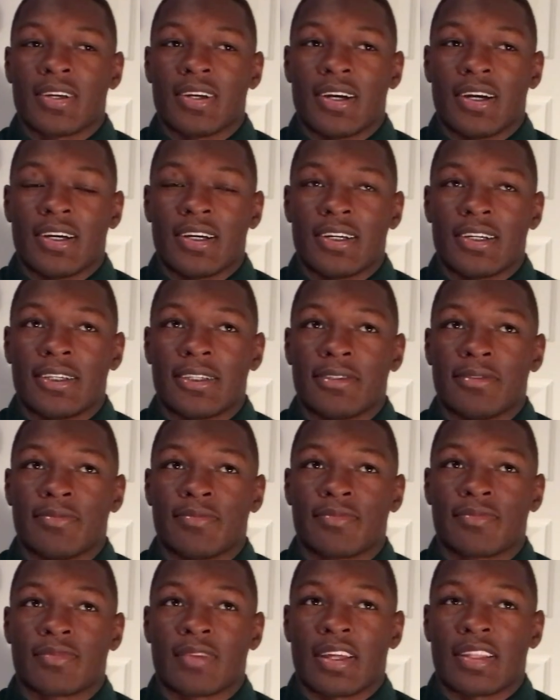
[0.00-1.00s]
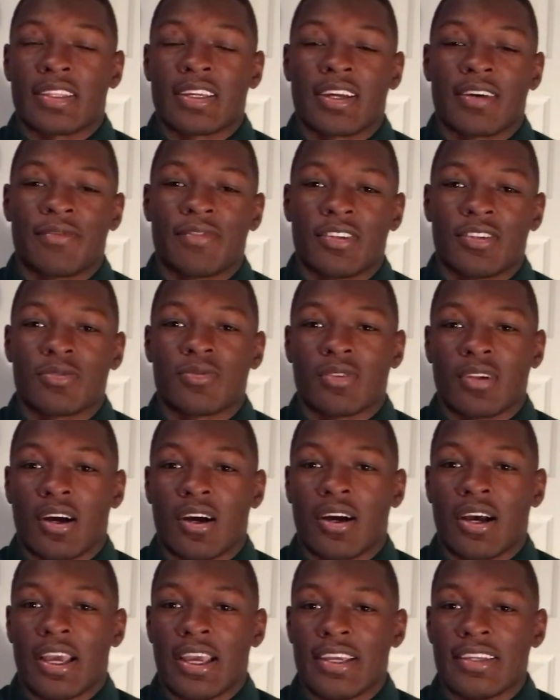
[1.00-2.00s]
I think I finished with
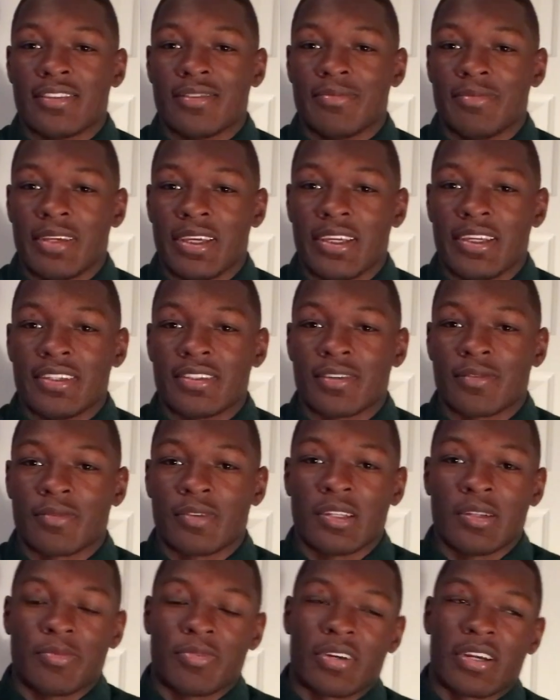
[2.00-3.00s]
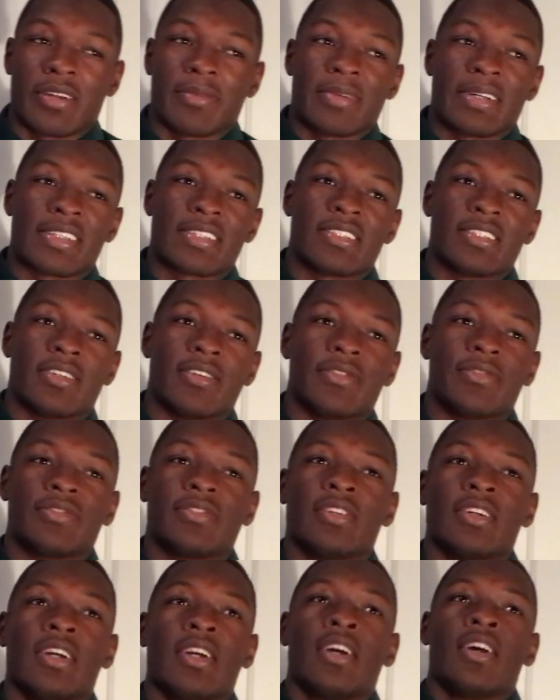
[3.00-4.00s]
all A's and B's. I'm really proud of myself.
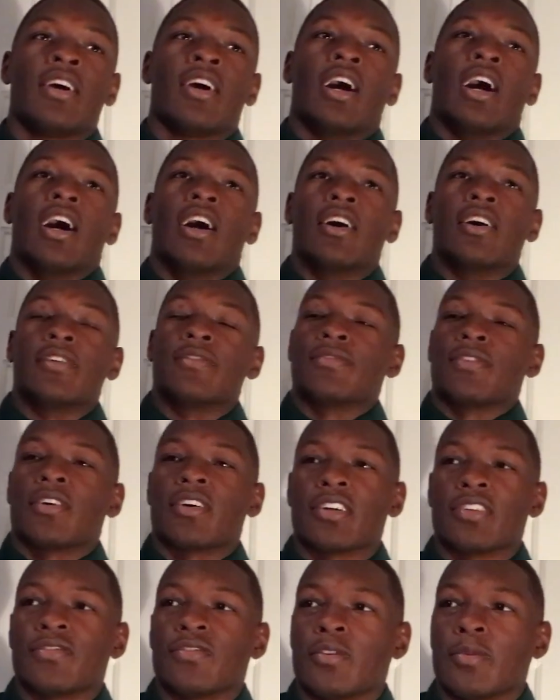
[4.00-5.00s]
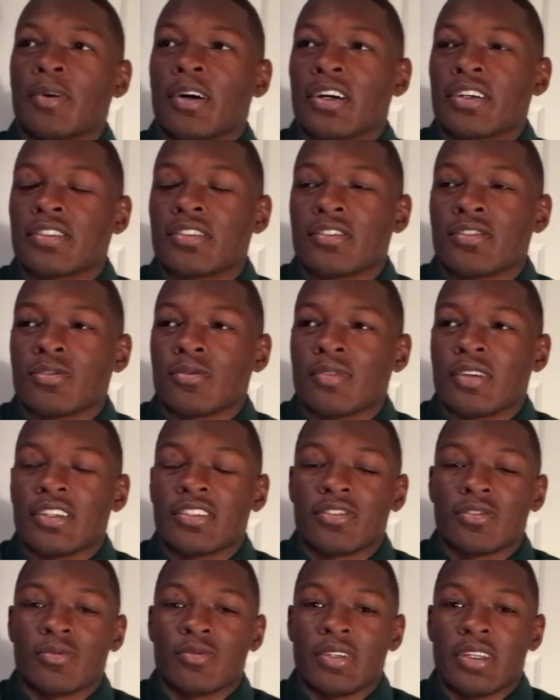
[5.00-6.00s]
Far as football
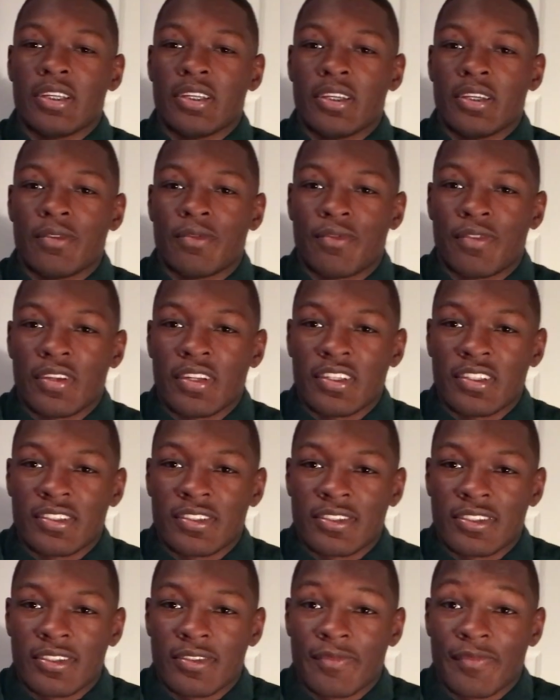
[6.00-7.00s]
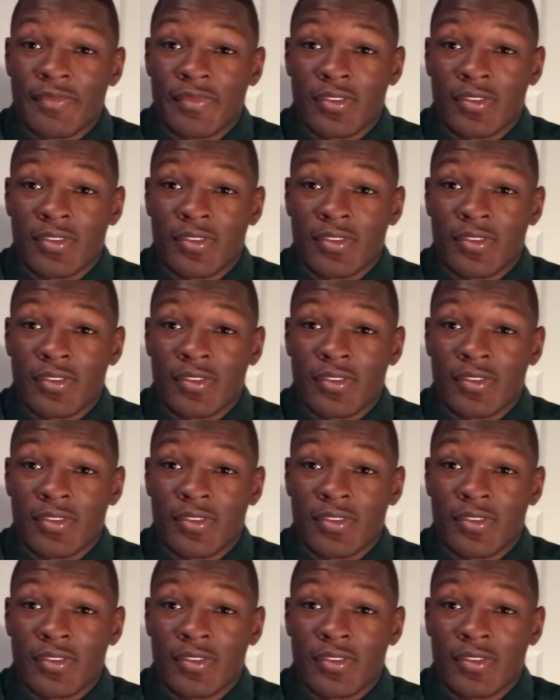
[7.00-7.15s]
situation, we finished